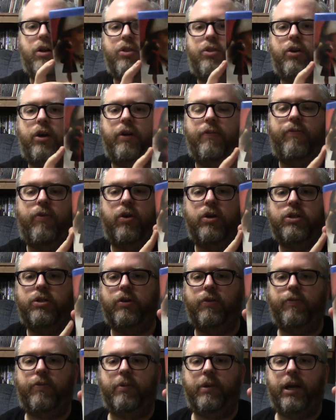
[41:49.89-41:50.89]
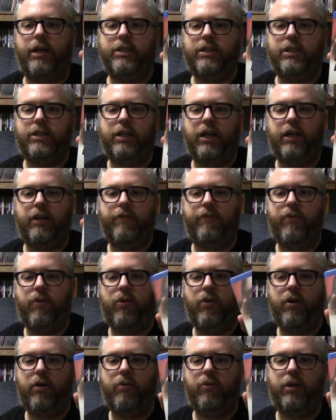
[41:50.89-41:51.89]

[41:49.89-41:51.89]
on thirty-fourth Street from nineteen ninety-four,